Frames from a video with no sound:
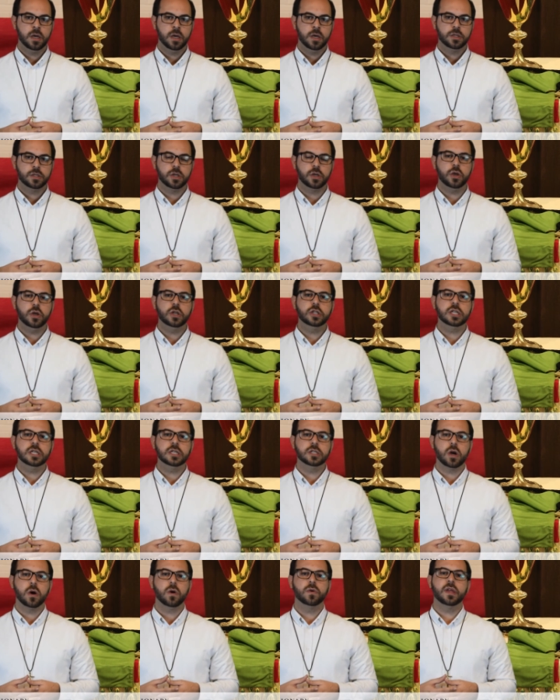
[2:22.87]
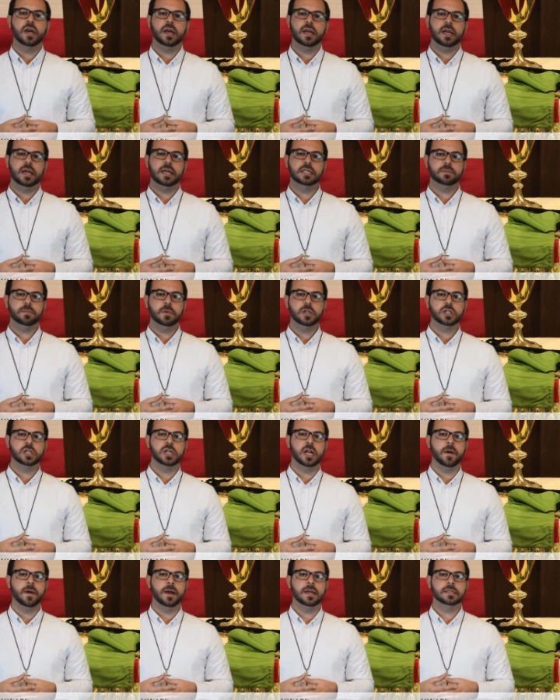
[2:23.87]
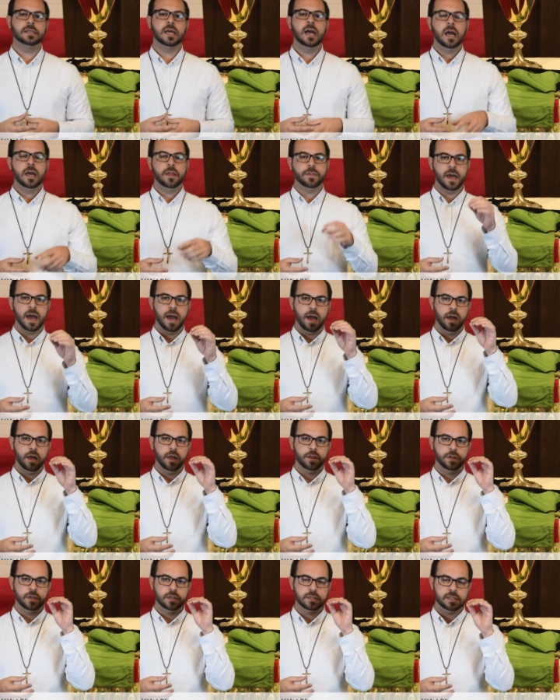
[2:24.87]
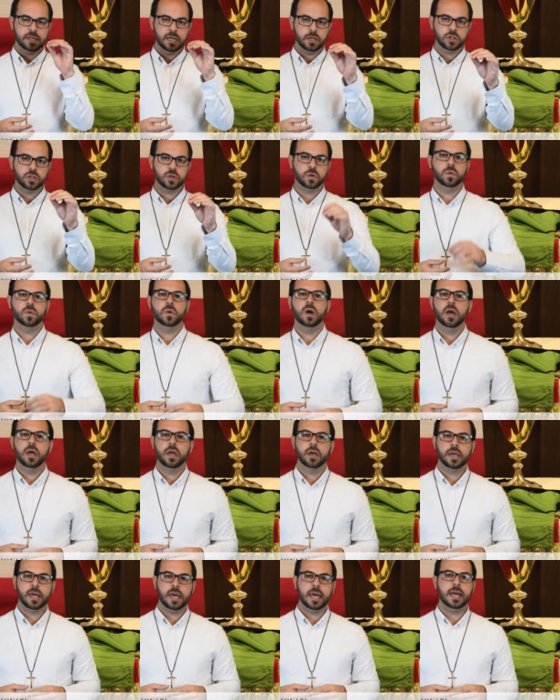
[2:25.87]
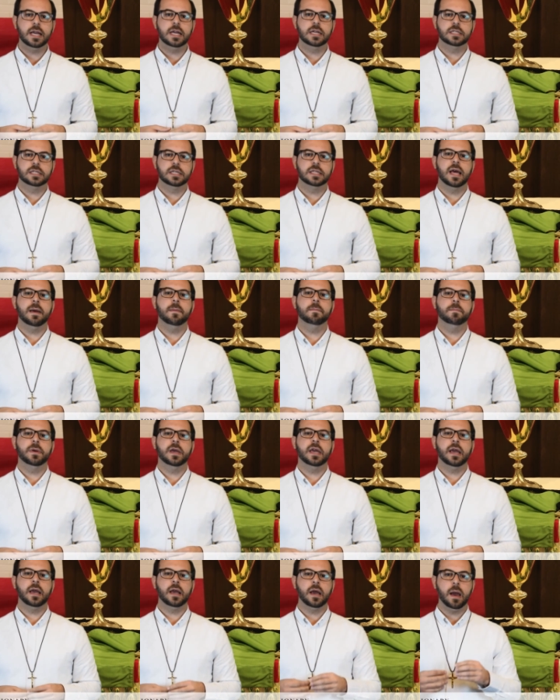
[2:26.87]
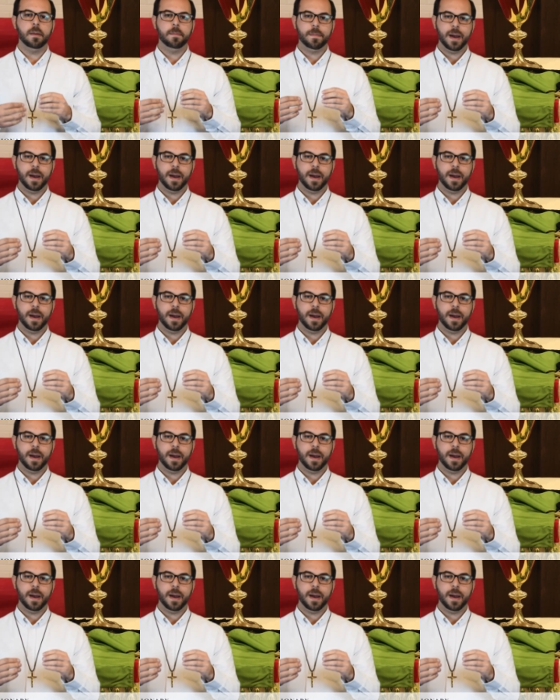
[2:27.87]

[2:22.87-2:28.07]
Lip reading: So Eugene told his missionaries that the central key to them being